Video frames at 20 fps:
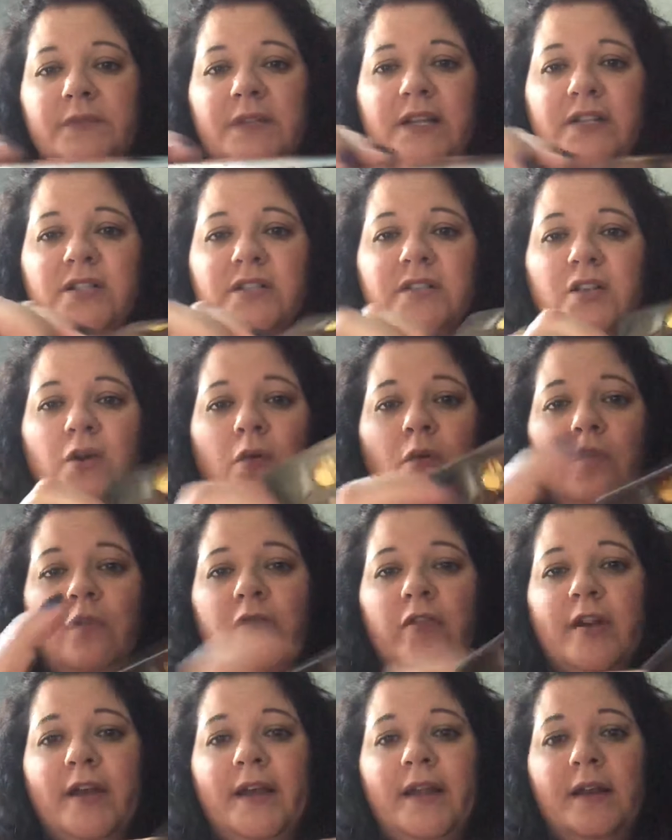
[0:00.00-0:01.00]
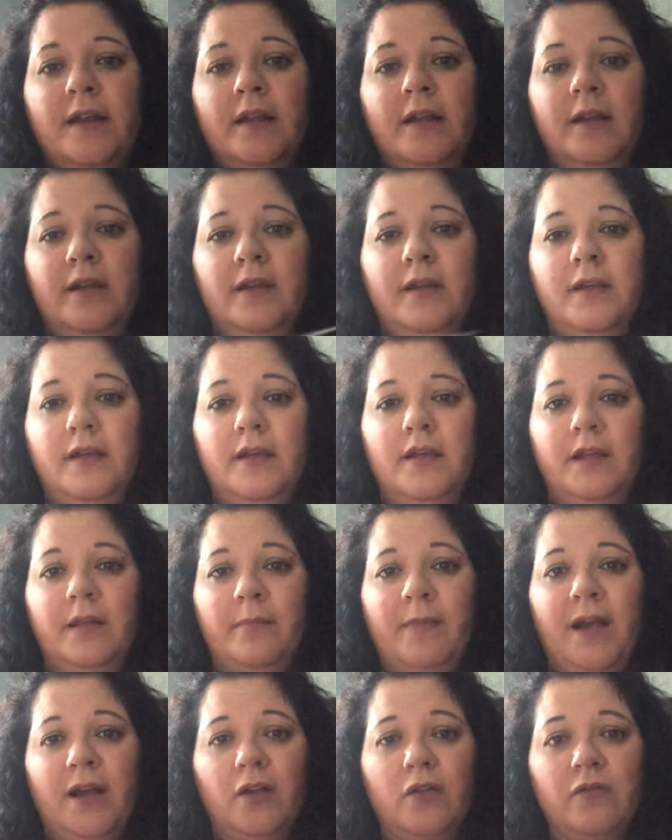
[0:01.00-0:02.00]
I just go over it and
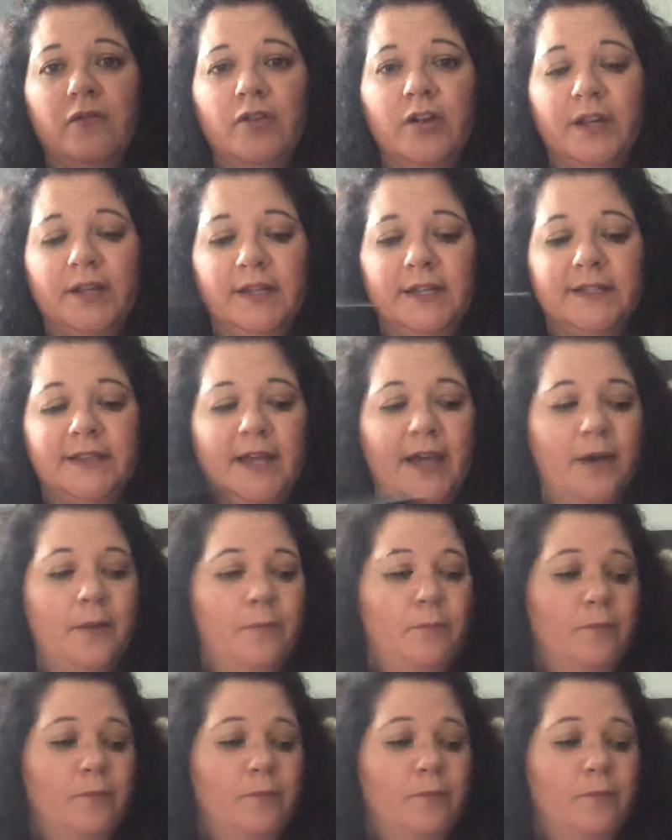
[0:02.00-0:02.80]
back over it like that.